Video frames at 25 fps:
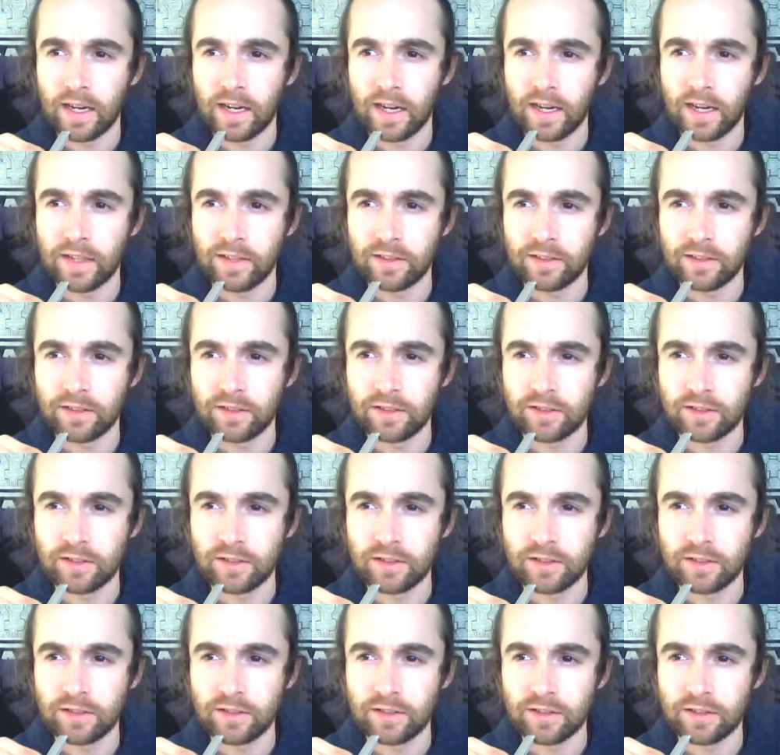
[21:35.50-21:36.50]
And
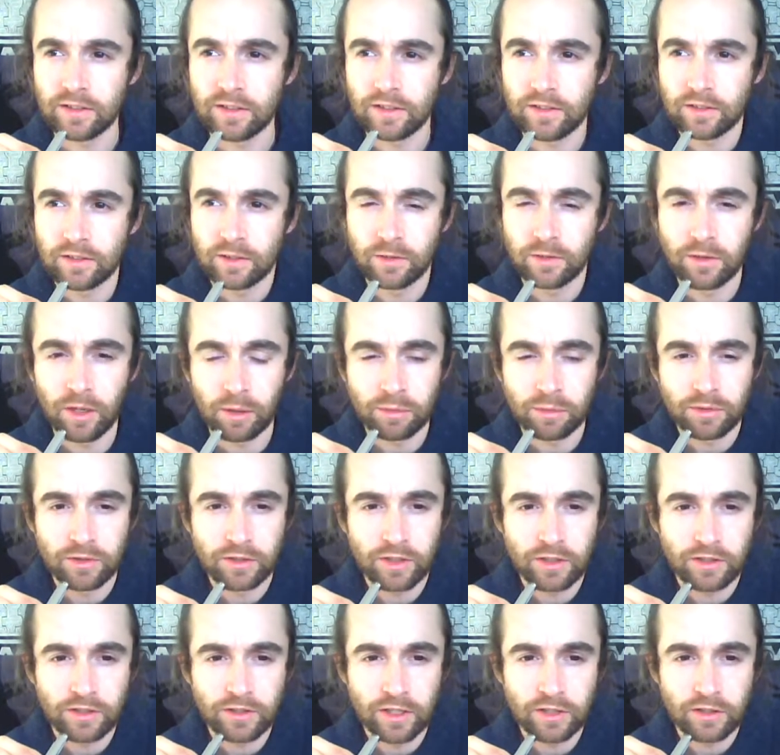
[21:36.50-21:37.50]
this is the
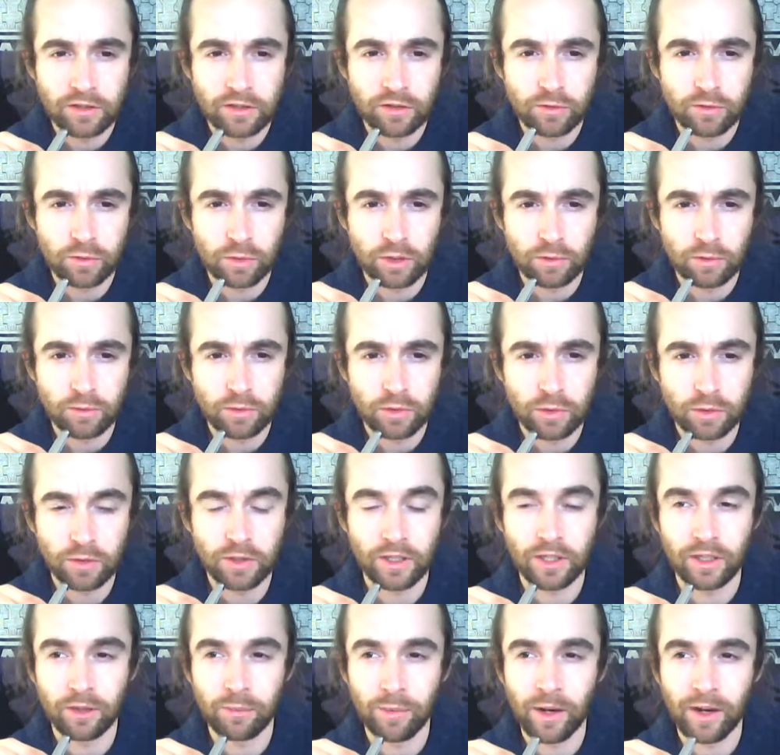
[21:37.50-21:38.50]
representation of what I'm
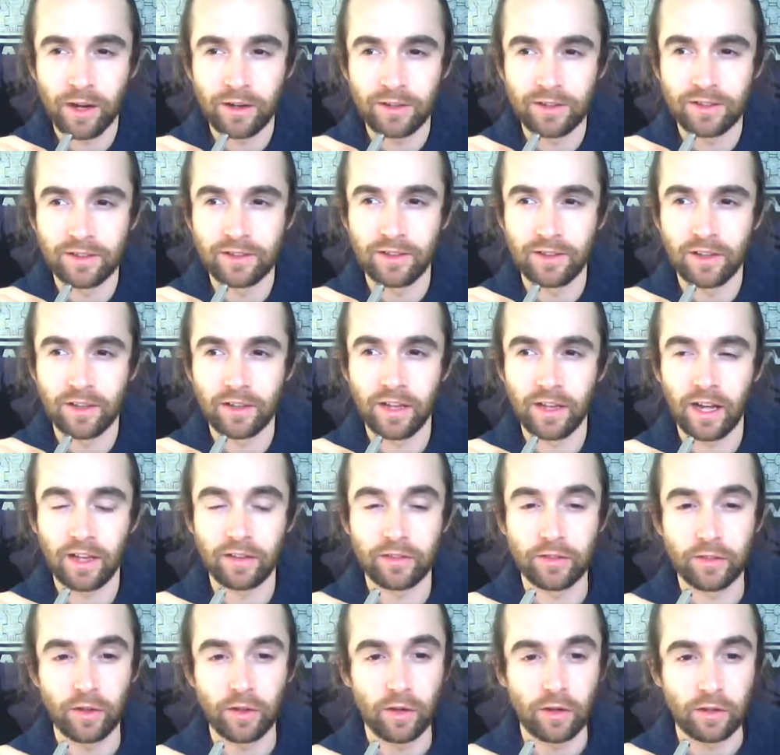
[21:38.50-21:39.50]
talking about. It's like that
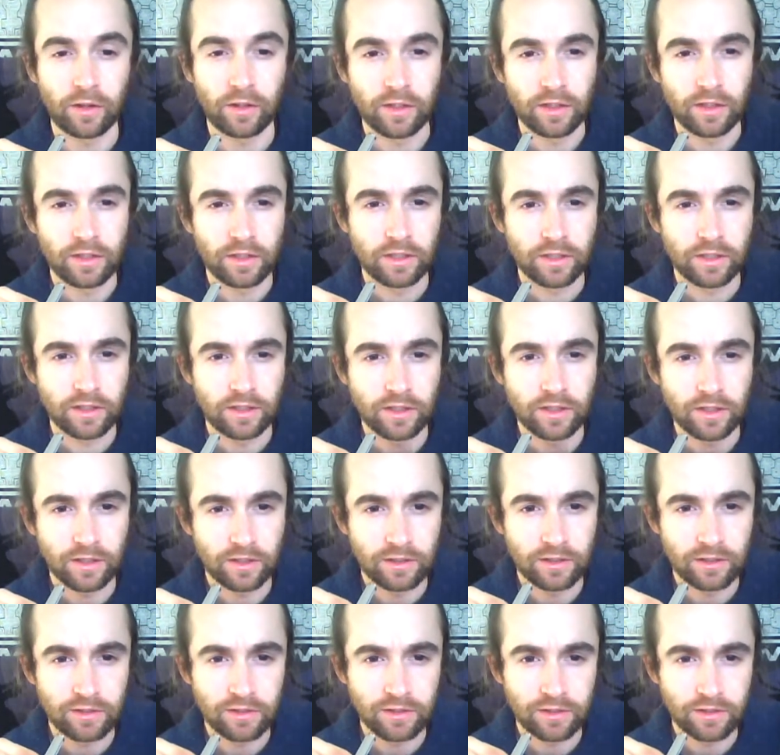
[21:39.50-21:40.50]
dot
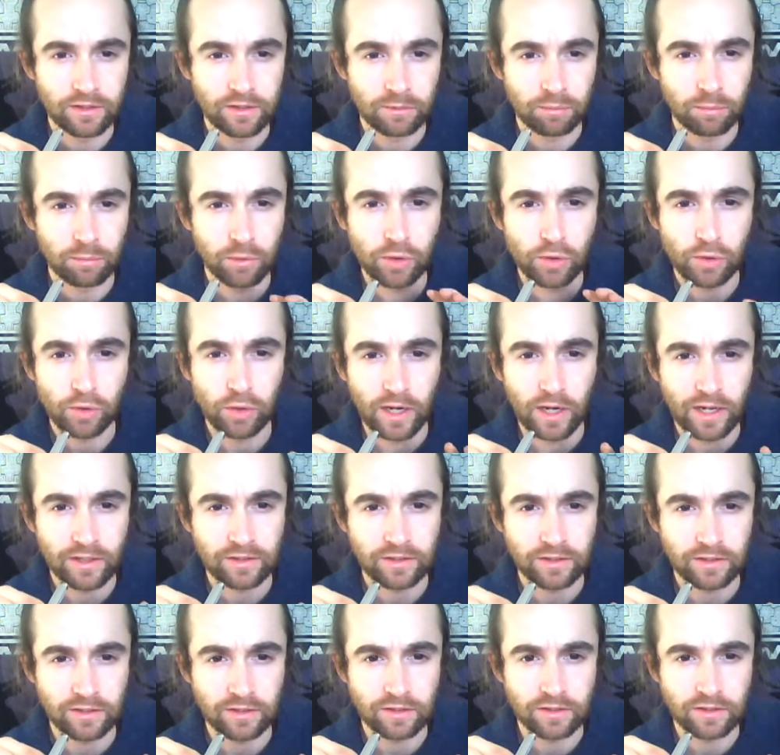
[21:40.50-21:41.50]
is pure
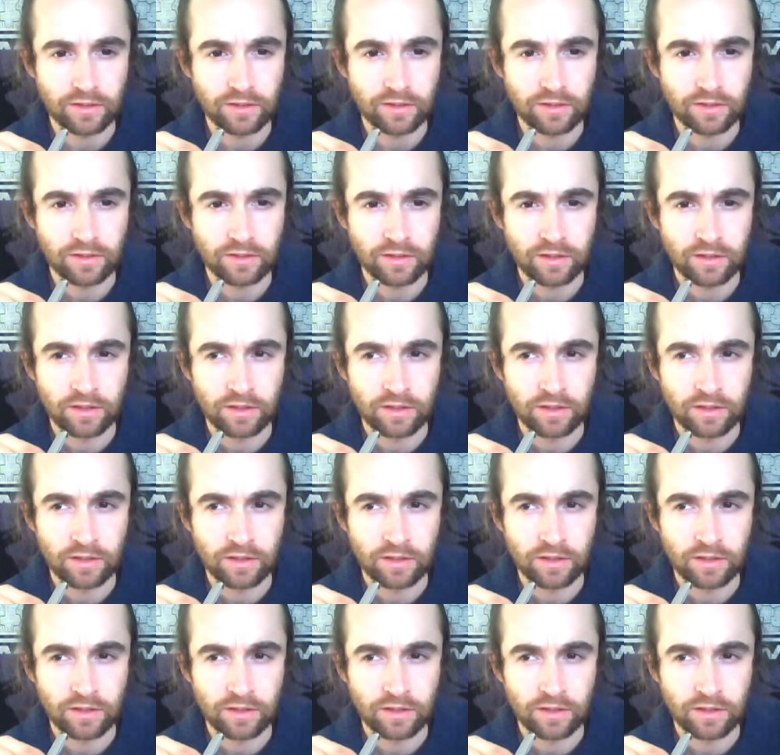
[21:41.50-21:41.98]
essence,